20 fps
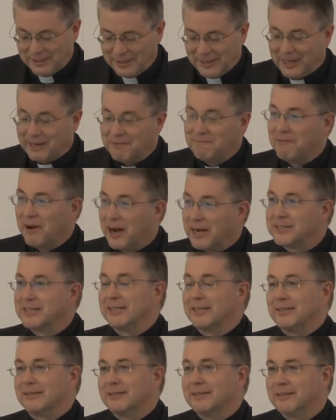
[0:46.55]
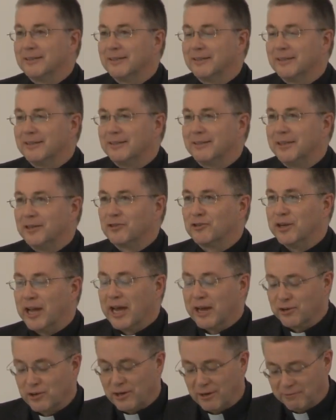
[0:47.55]
inviting the
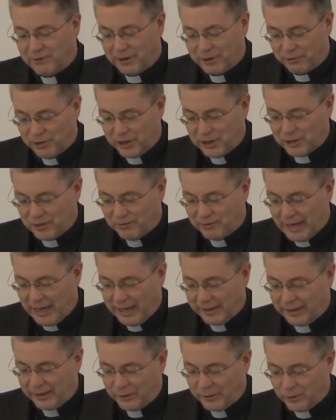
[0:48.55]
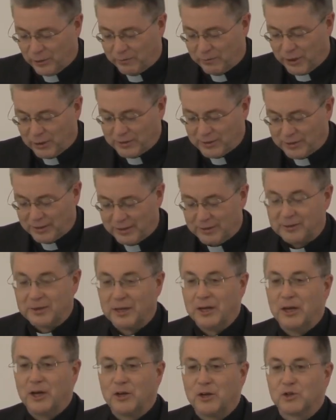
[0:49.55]
International Federation of Catholic Universities
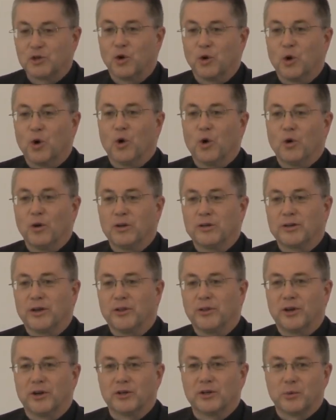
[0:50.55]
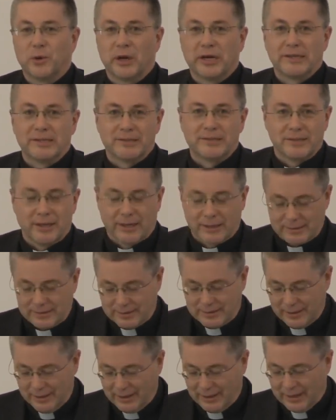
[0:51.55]
to hold their
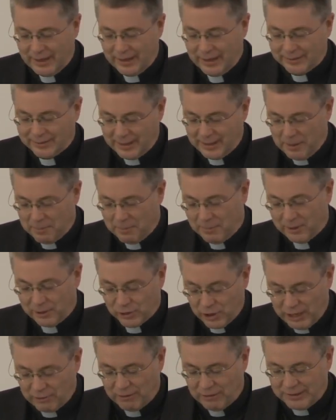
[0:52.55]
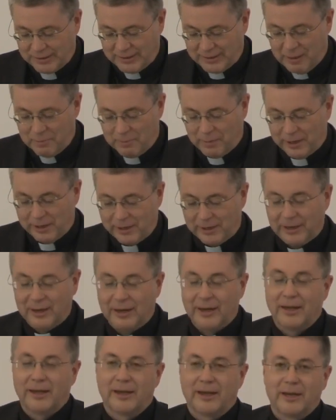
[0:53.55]
26th General Assembly
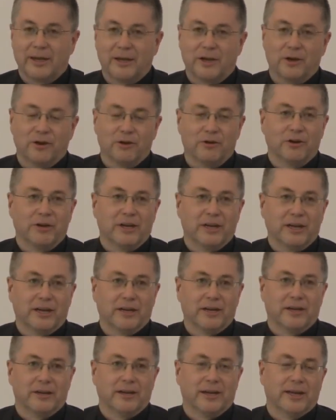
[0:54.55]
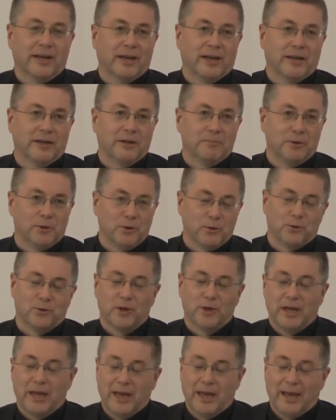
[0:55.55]
here in Maynooth.
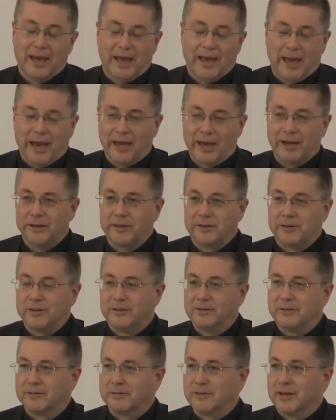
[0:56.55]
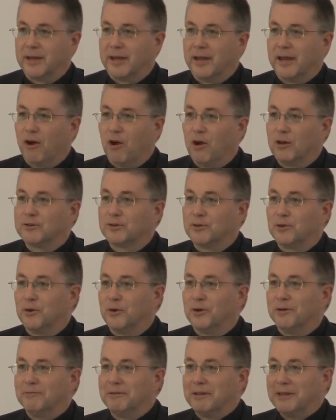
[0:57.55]
And it is
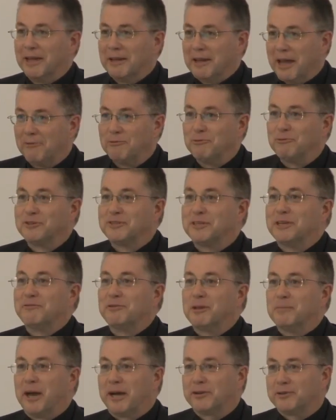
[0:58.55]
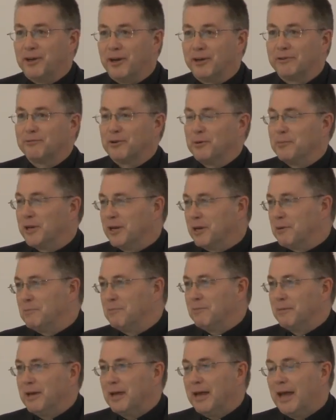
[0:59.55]
also, having received the baton from
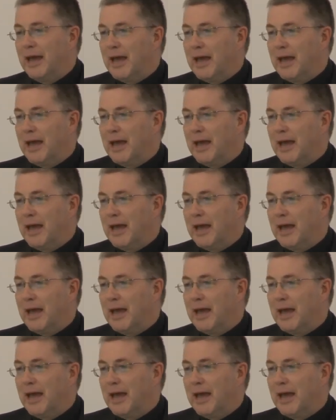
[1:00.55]
him,